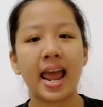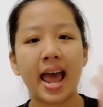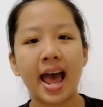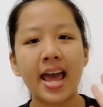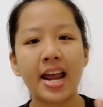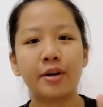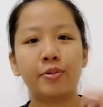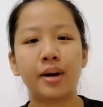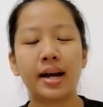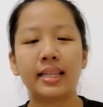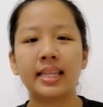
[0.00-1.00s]
Hi
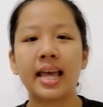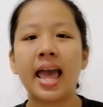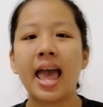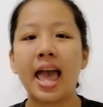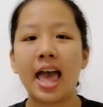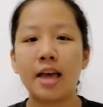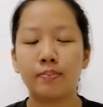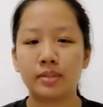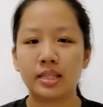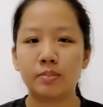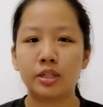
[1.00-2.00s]
everyone, I'm
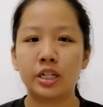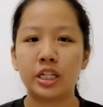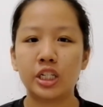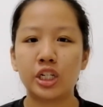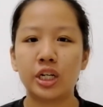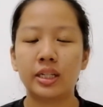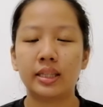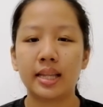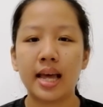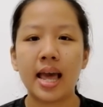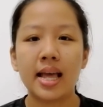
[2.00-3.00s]
Sim Shin Chen.
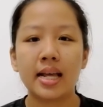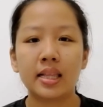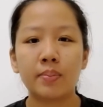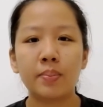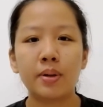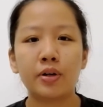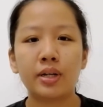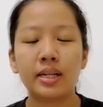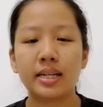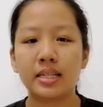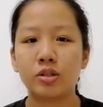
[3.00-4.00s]
Number metric
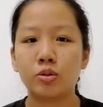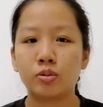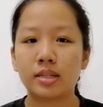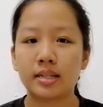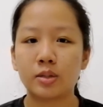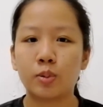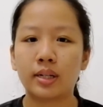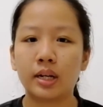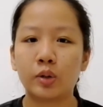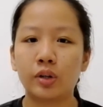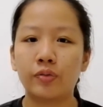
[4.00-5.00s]
is
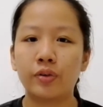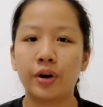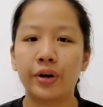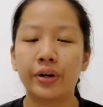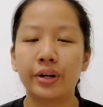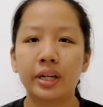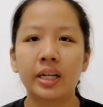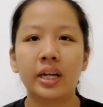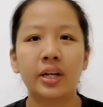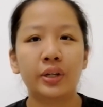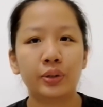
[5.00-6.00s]
261934.
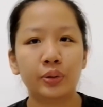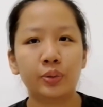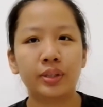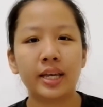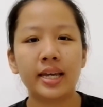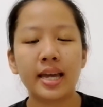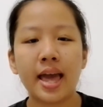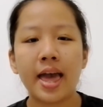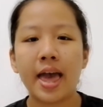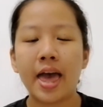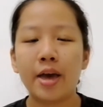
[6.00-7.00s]
Today,
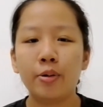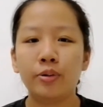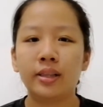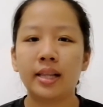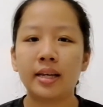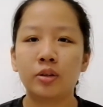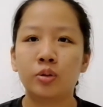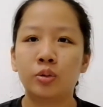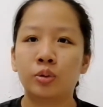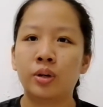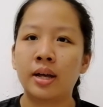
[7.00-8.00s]
I would like
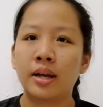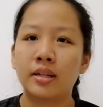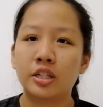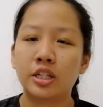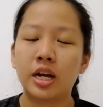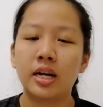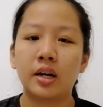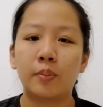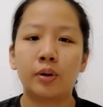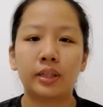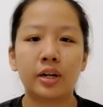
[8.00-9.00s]
to share a
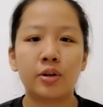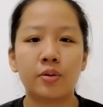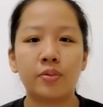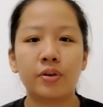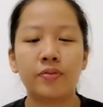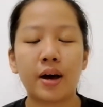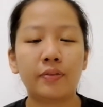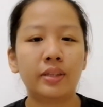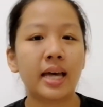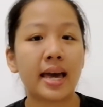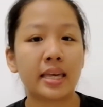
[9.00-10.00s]
product review
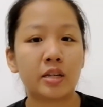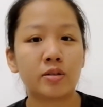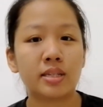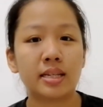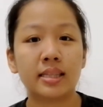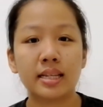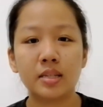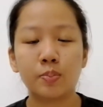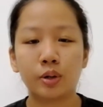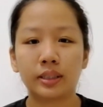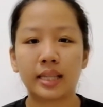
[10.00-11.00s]
after I using this
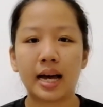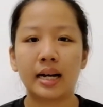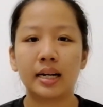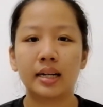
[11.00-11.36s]
product.